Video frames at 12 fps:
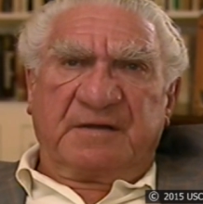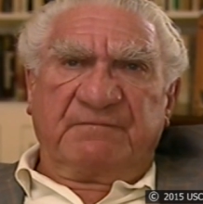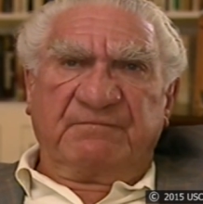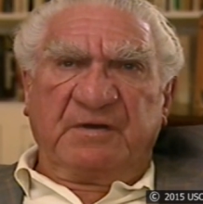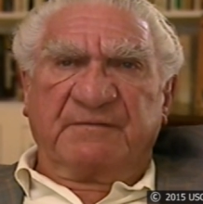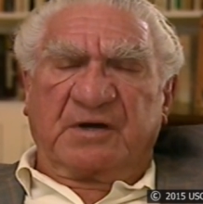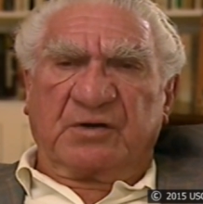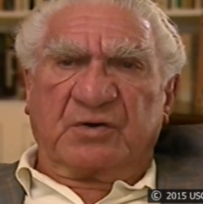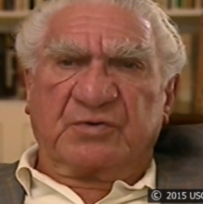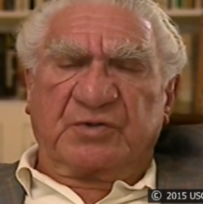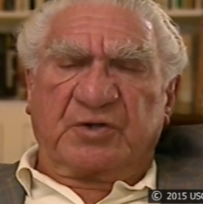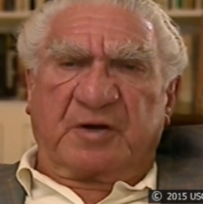We were
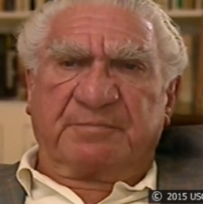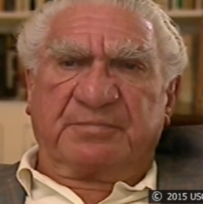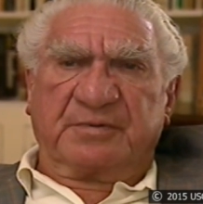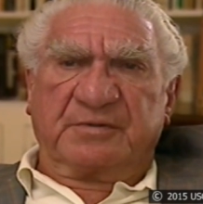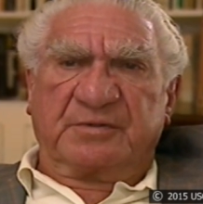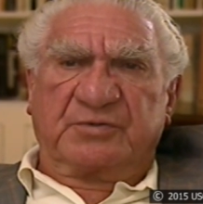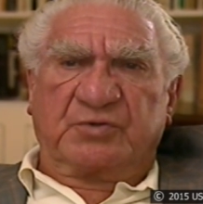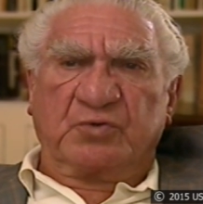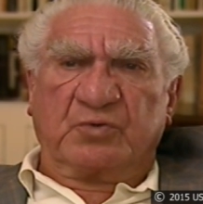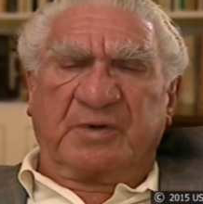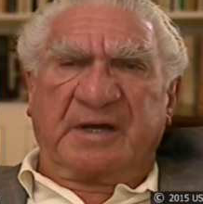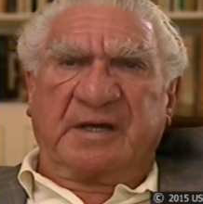loaded up
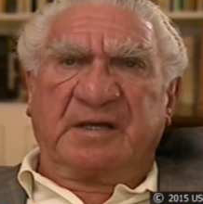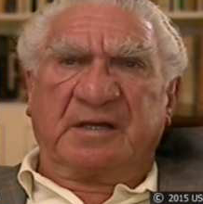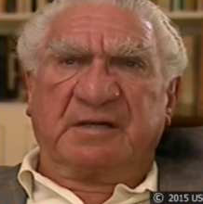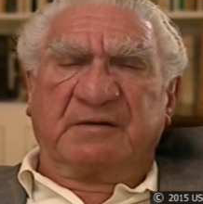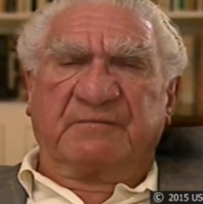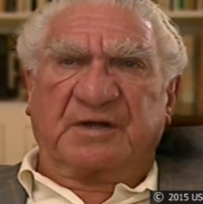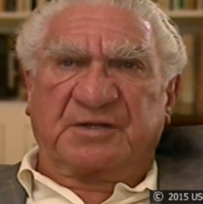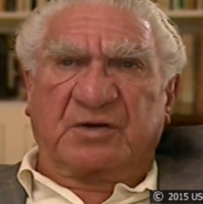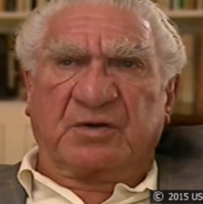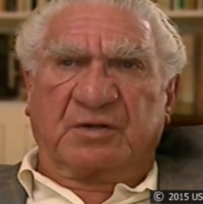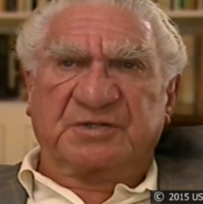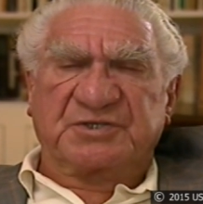to a what they
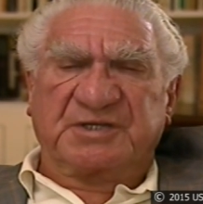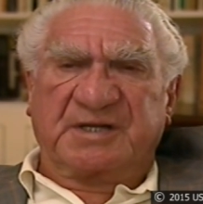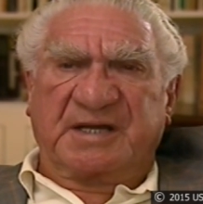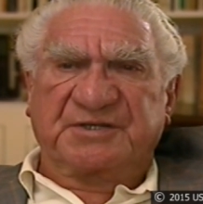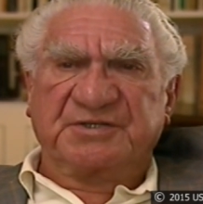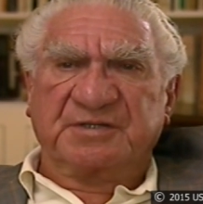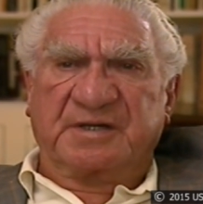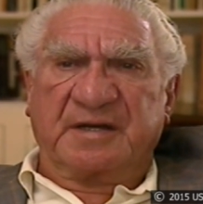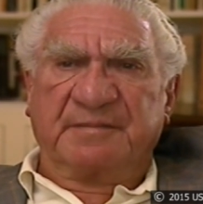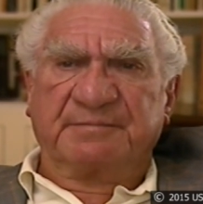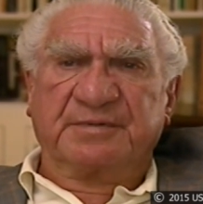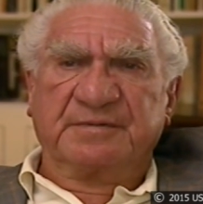call the selection
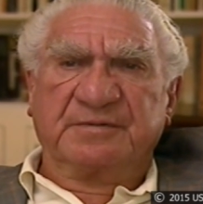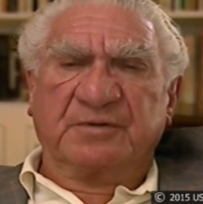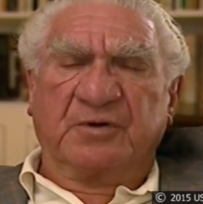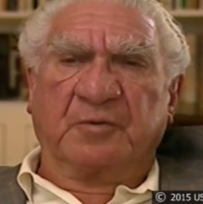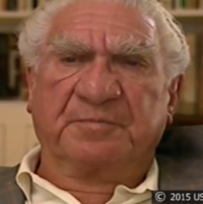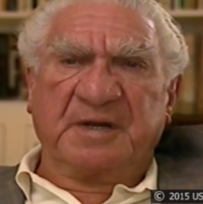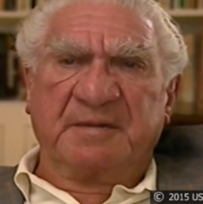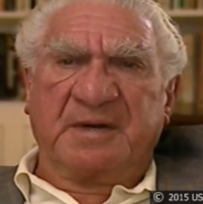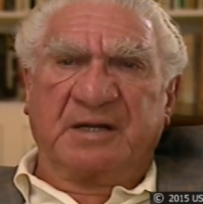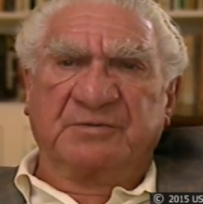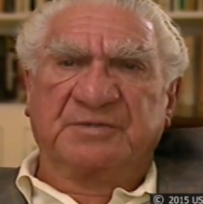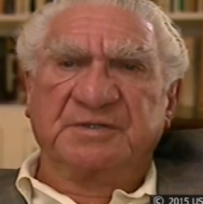camp up in the
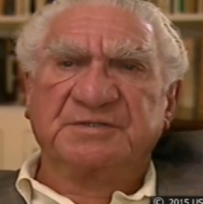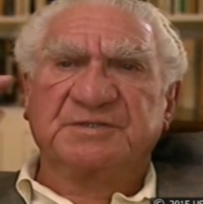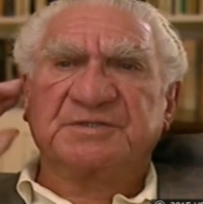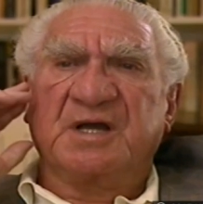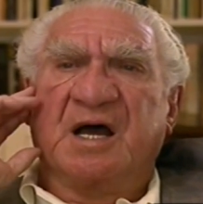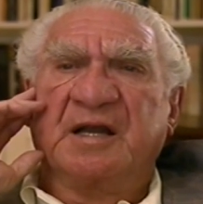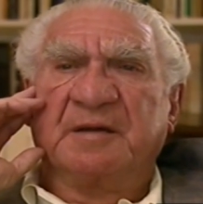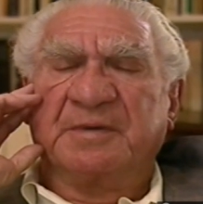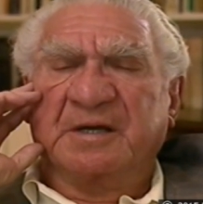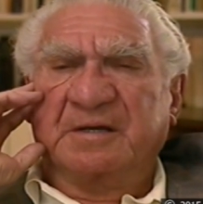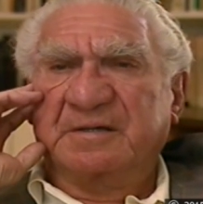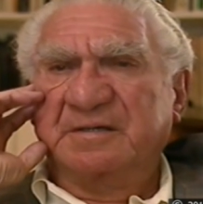mountains,
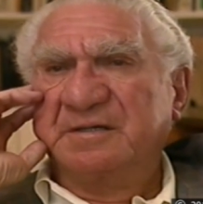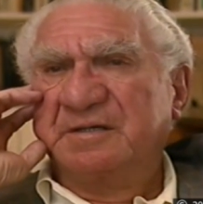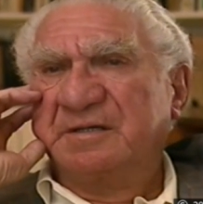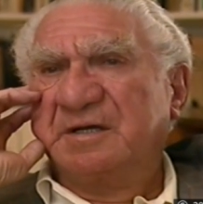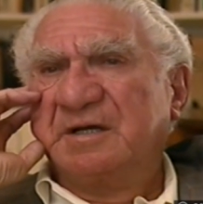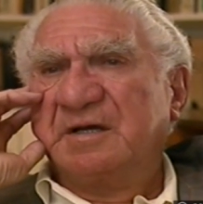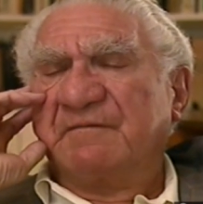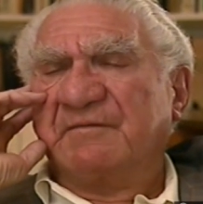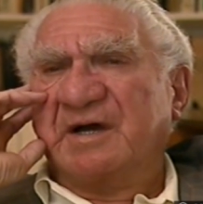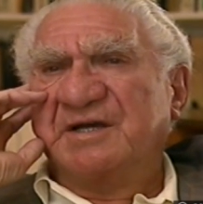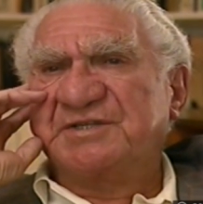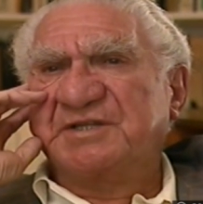Annaberg, where
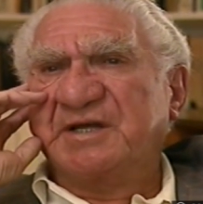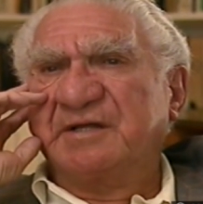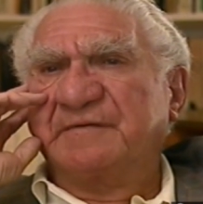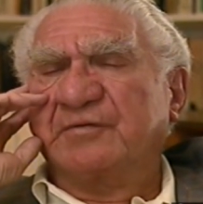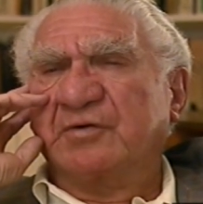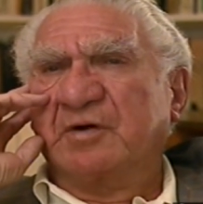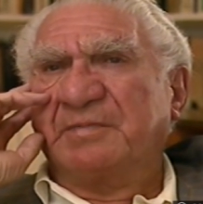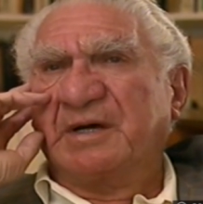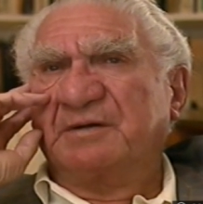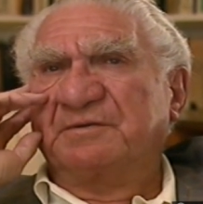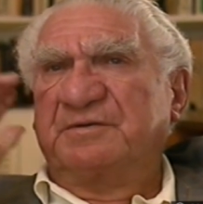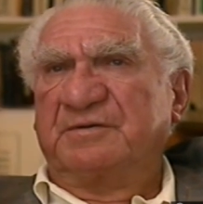I stayed for
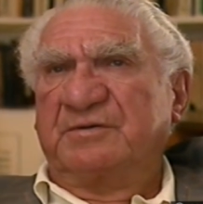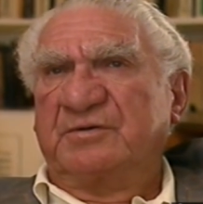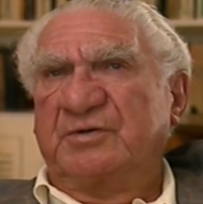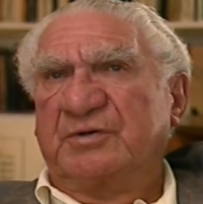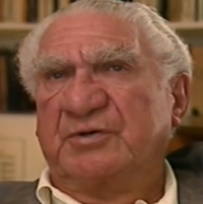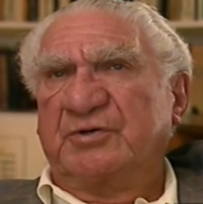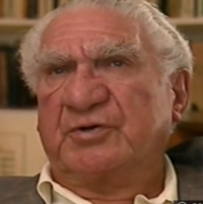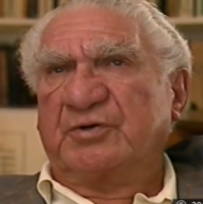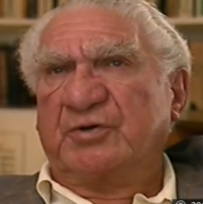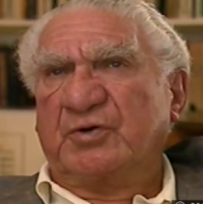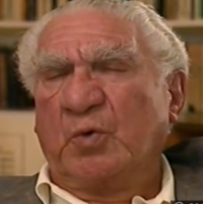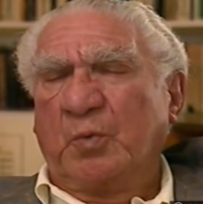about
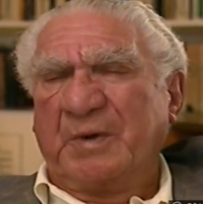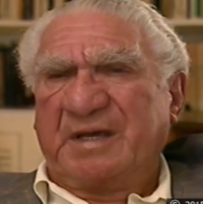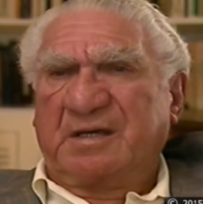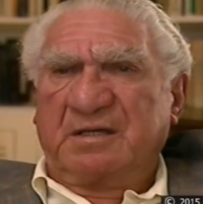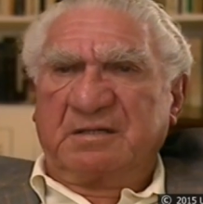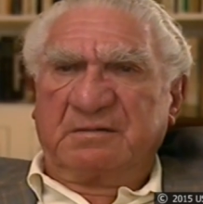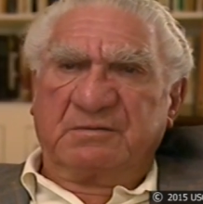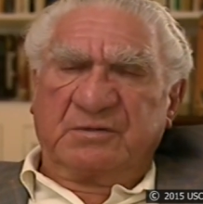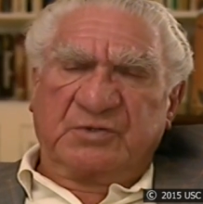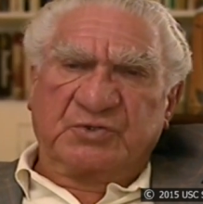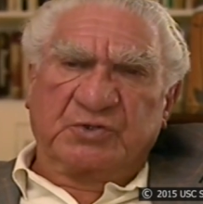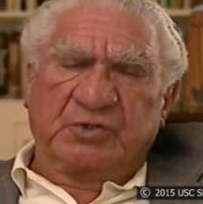a week,
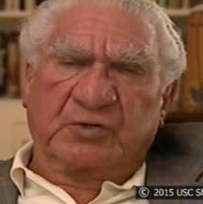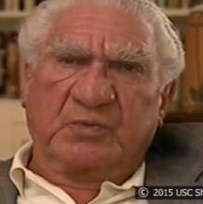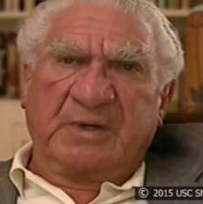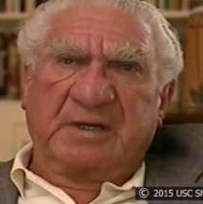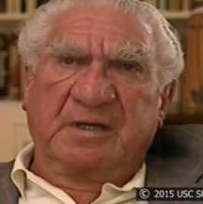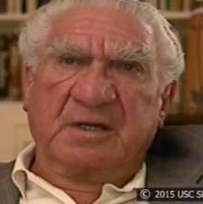a short week.